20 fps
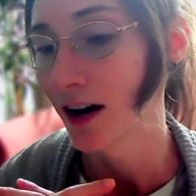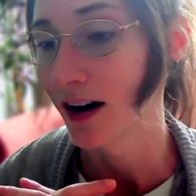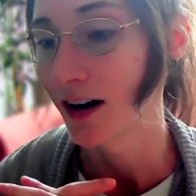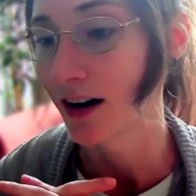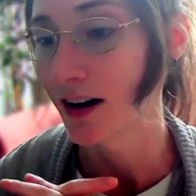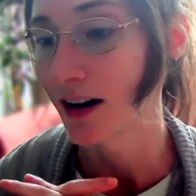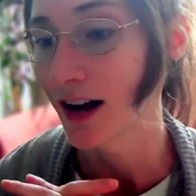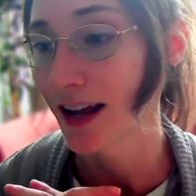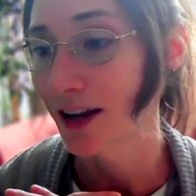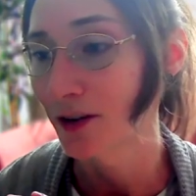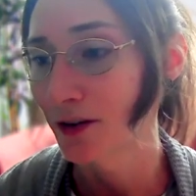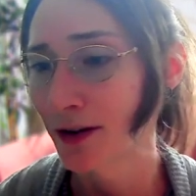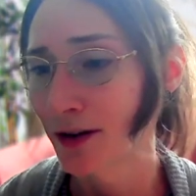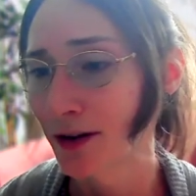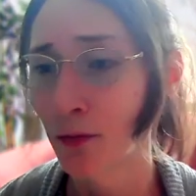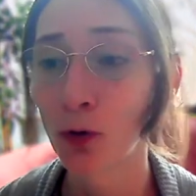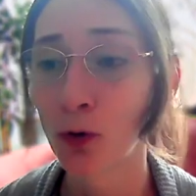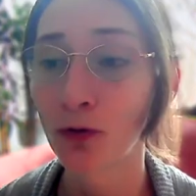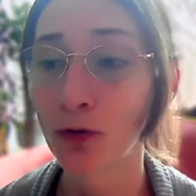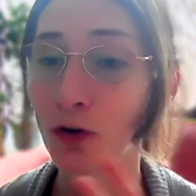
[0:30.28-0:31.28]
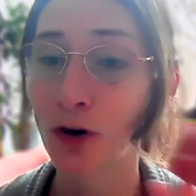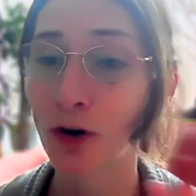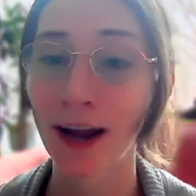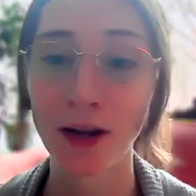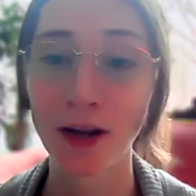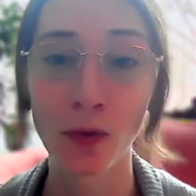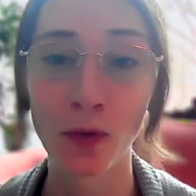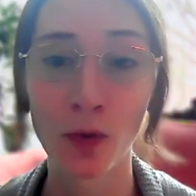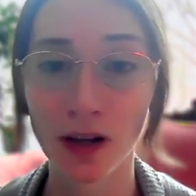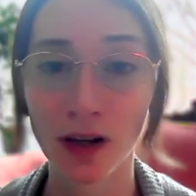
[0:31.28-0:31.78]
And it would for
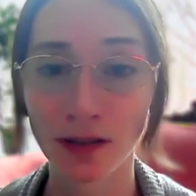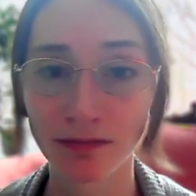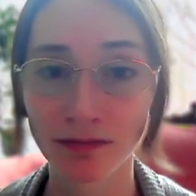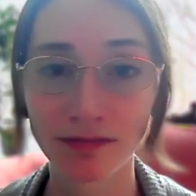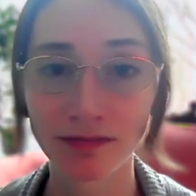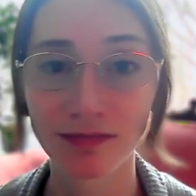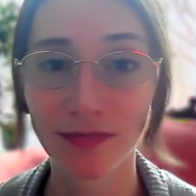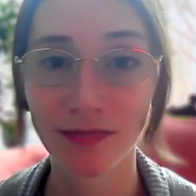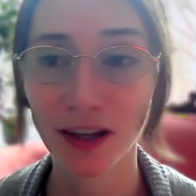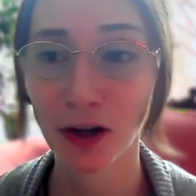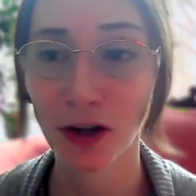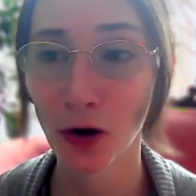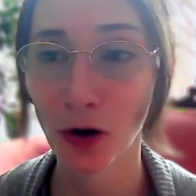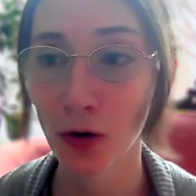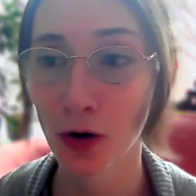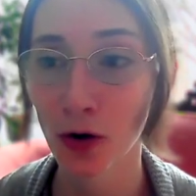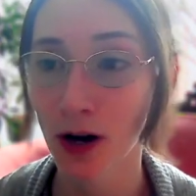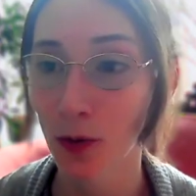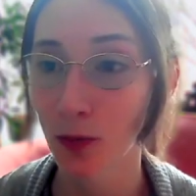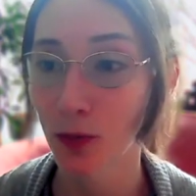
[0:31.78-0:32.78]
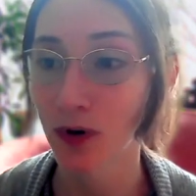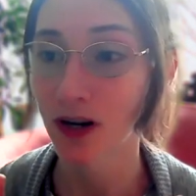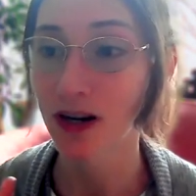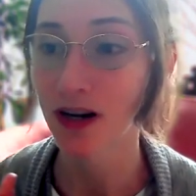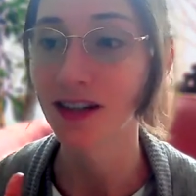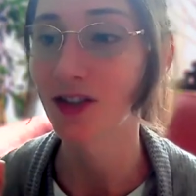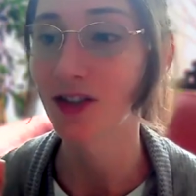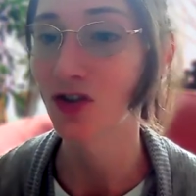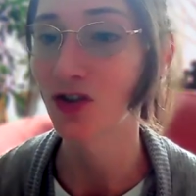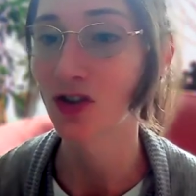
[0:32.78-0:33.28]
anyone,
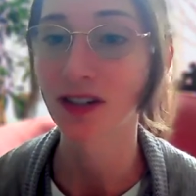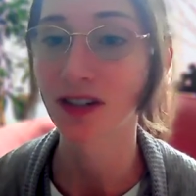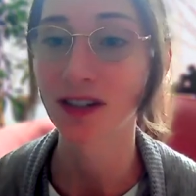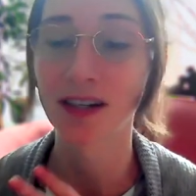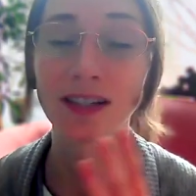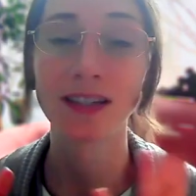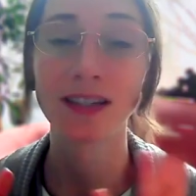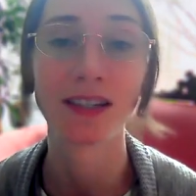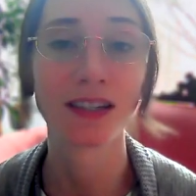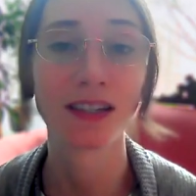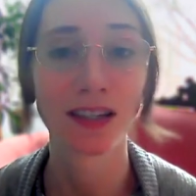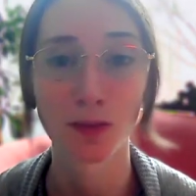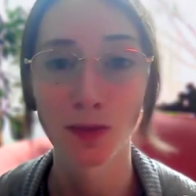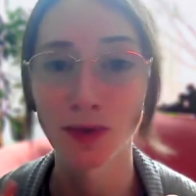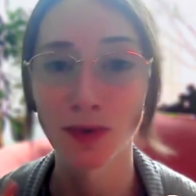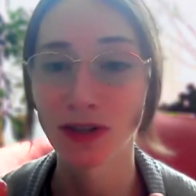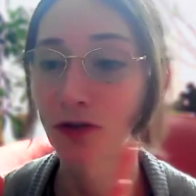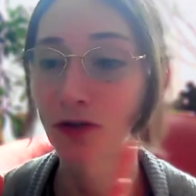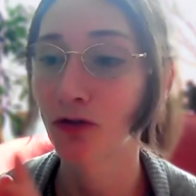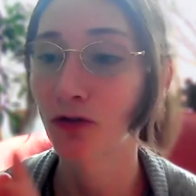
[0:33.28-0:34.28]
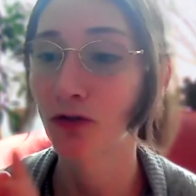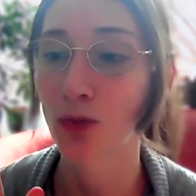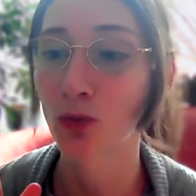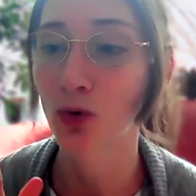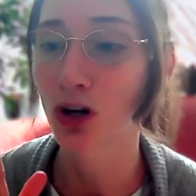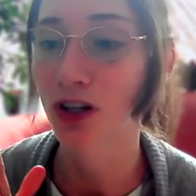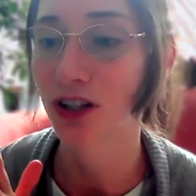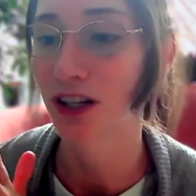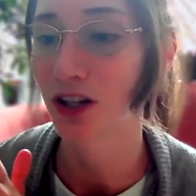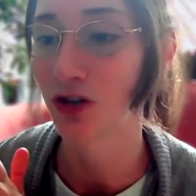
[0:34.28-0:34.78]
because it's just a system. It's a
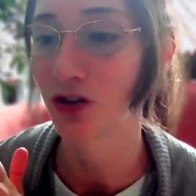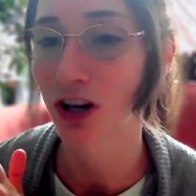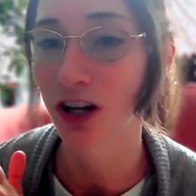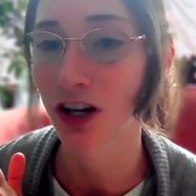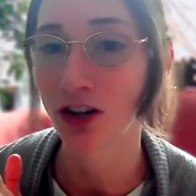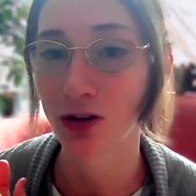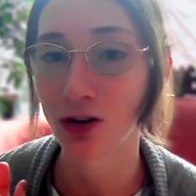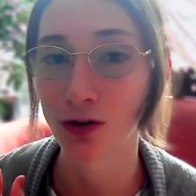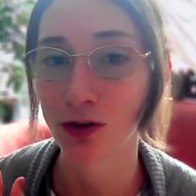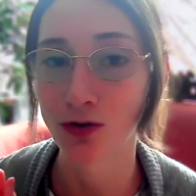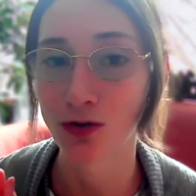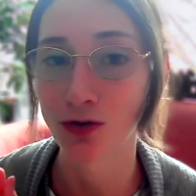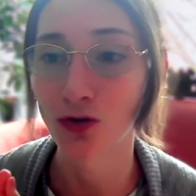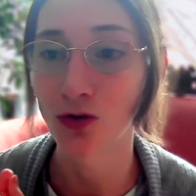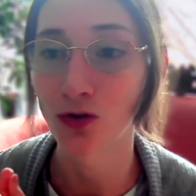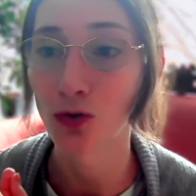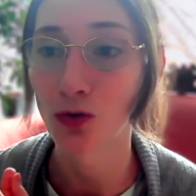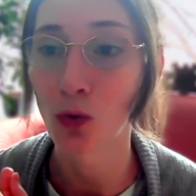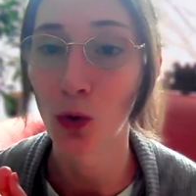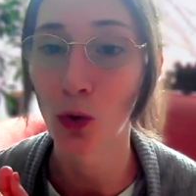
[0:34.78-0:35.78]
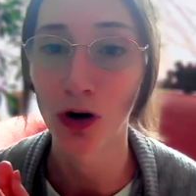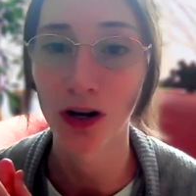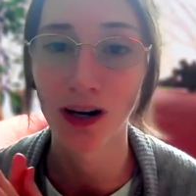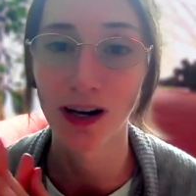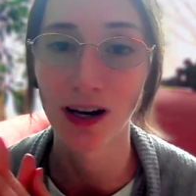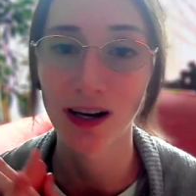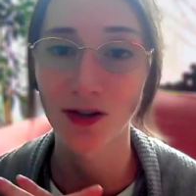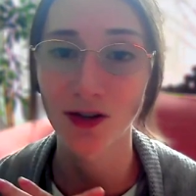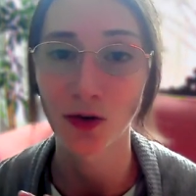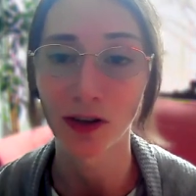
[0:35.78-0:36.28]
framework that you can use to
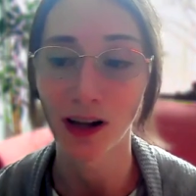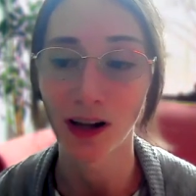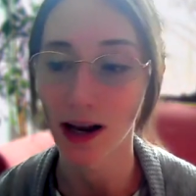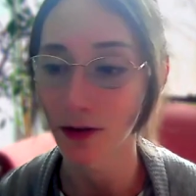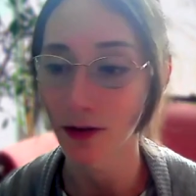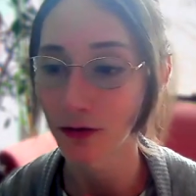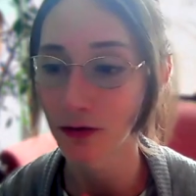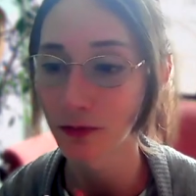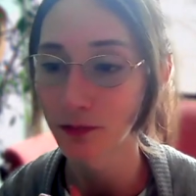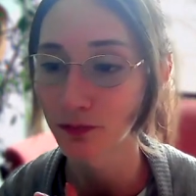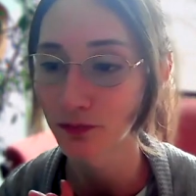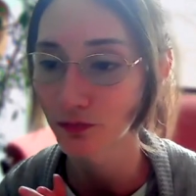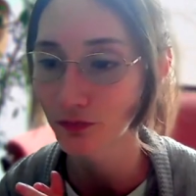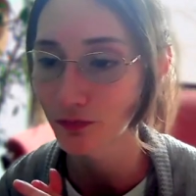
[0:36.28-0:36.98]
organize your life.